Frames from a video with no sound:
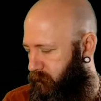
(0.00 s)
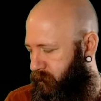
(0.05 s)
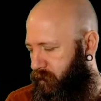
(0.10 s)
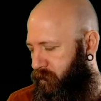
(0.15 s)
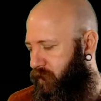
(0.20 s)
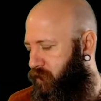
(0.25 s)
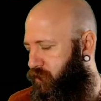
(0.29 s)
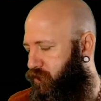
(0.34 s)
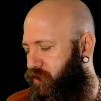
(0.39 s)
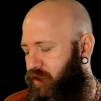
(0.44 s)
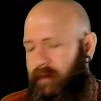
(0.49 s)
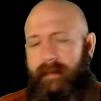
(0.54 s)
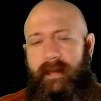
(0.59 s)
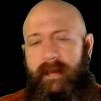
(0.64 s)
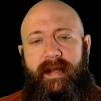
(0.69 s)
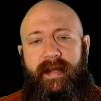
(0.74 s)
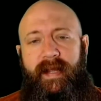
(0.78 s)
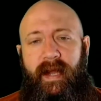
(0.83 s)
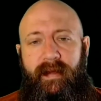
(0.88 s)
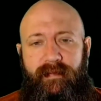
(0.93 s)
Should
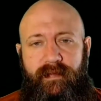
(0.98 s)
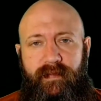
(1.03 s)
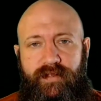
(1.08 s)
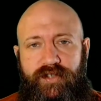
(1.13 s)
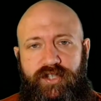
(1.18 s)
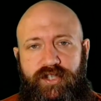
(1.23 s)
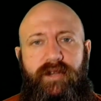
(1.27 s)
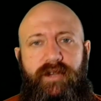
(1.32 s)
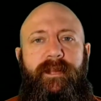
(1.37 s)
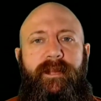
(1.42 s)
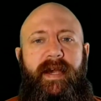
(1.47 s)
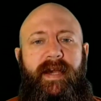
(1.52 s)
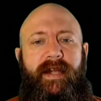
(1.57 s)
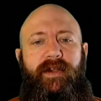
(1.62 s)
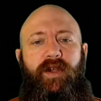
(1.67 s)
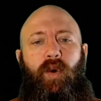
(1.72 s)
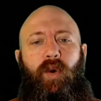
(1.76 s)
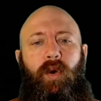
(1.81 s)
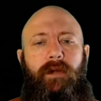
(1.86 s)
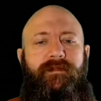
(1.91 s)

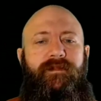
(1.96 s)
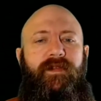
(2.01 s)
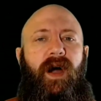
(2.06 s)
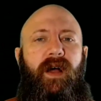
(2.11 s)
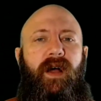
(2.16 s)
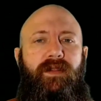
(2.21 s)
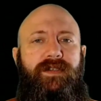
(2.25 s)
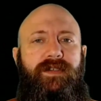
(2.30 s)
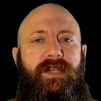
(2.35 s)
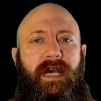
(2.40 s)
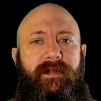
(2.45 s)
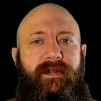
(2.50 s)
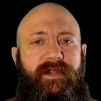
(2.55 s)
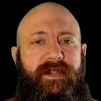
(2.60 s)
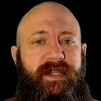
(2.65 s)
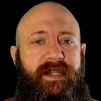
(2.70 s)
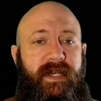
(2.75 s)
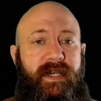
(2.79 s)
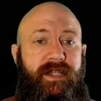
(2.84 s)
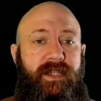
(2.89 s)
men or fathers have a
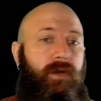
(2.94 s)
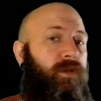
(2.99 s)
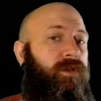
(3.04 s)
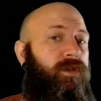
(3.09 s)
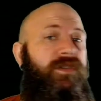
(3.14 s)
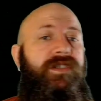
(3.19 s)
say so?